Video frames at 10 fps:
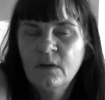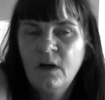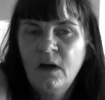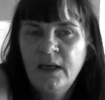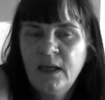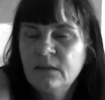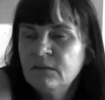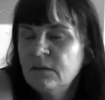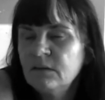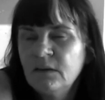I
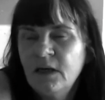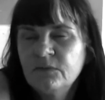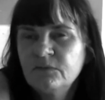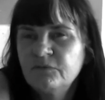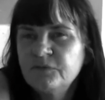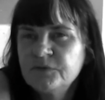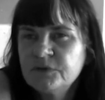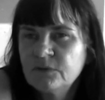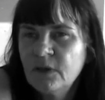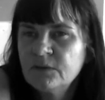had, 150,
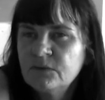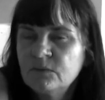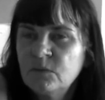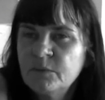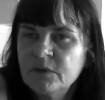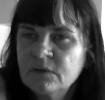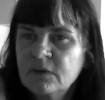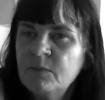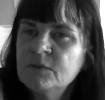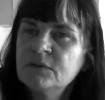200 women that
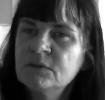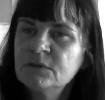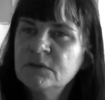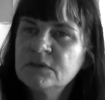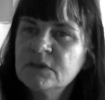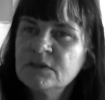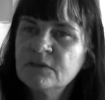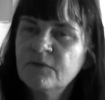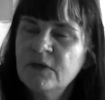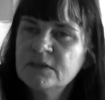come into
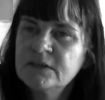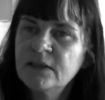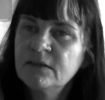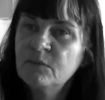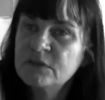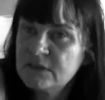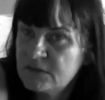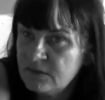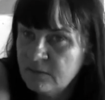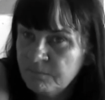intensive care saying they're my
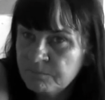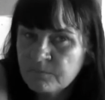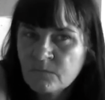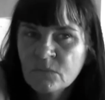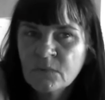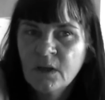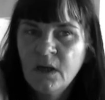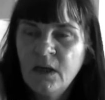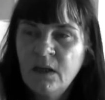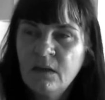sister.
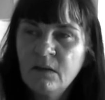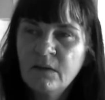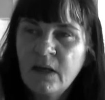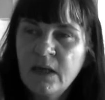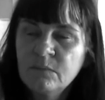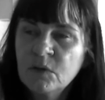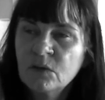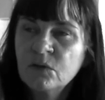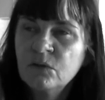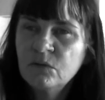And they had me
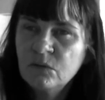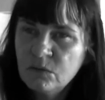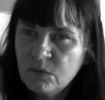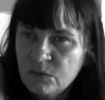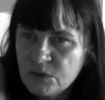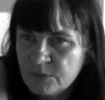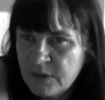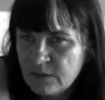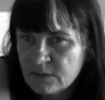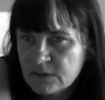on huge
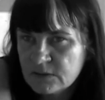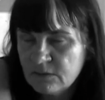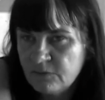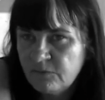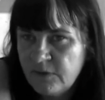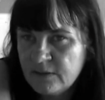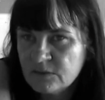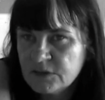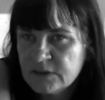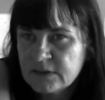amounts of
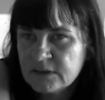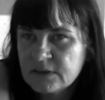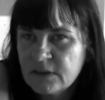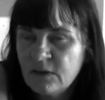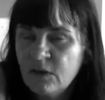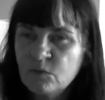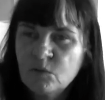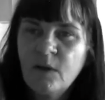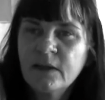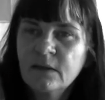analgesics. And I
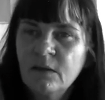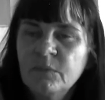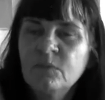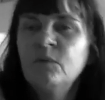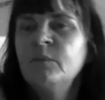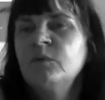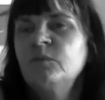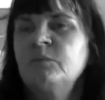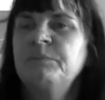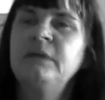would wake up and women
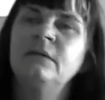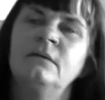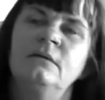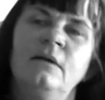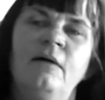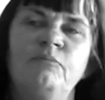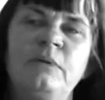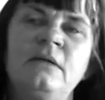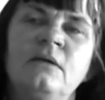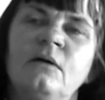would have
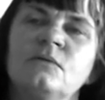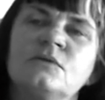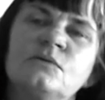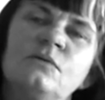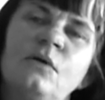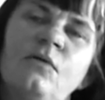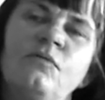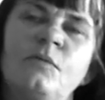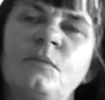pin notes all over my